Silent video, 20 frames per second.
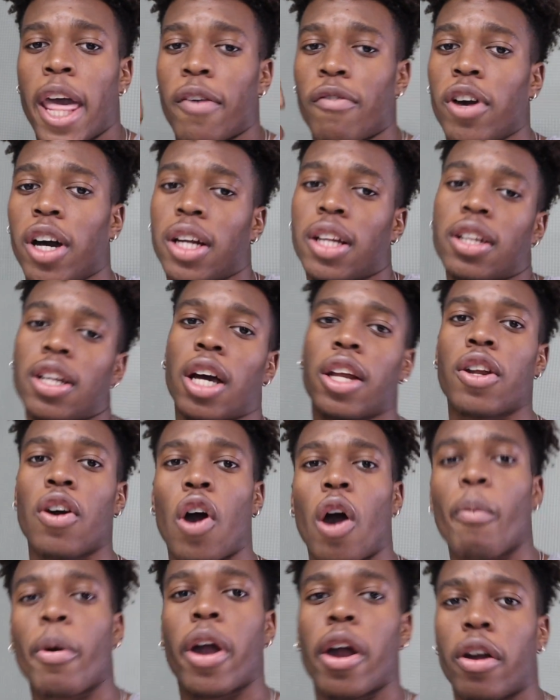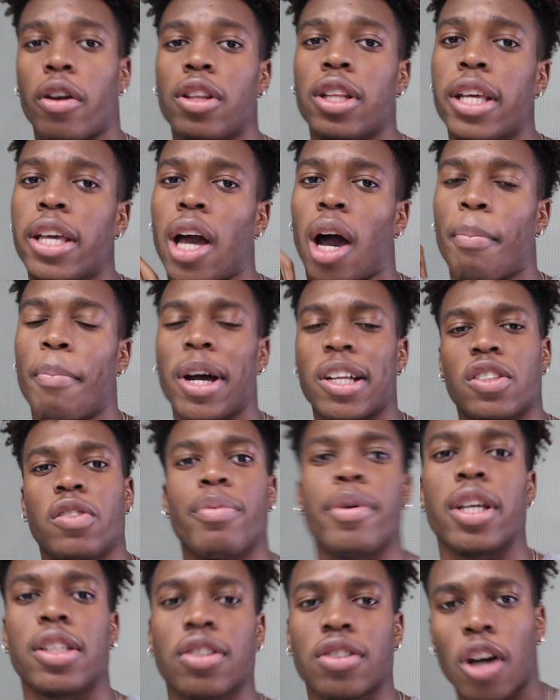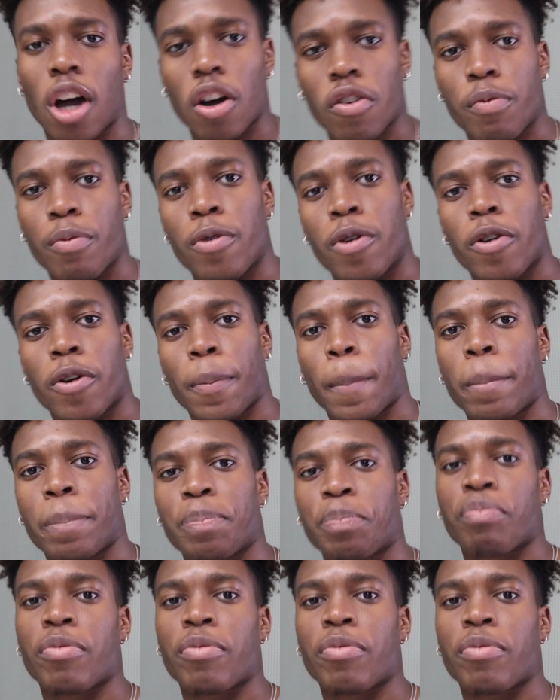if y'all did not know, I'm about to be a sophomore.